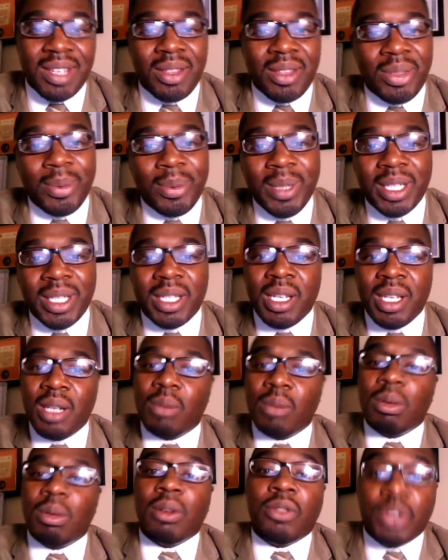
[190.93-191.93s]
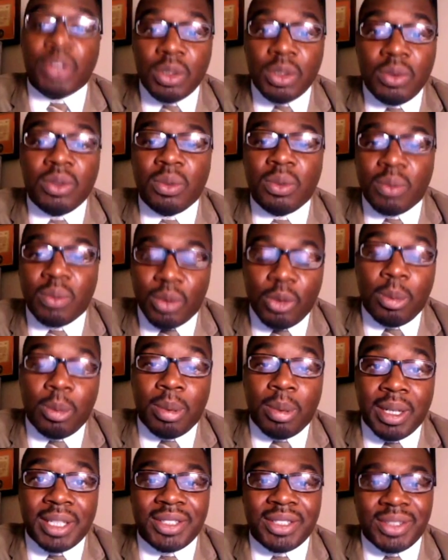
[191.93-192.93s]
Three, review the
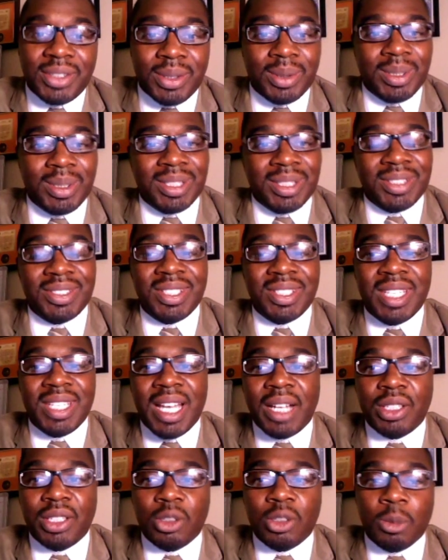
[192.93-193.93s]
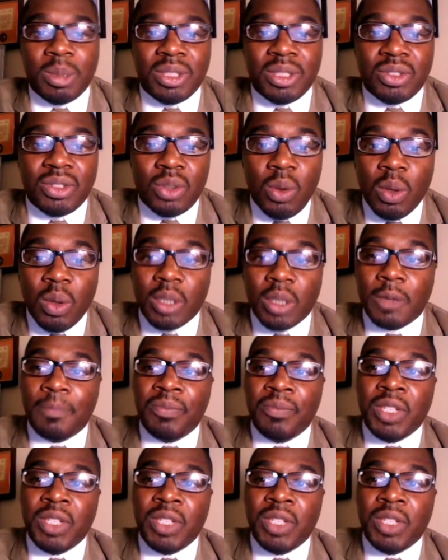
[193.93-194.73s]
rubric so you can see how you'll be scored.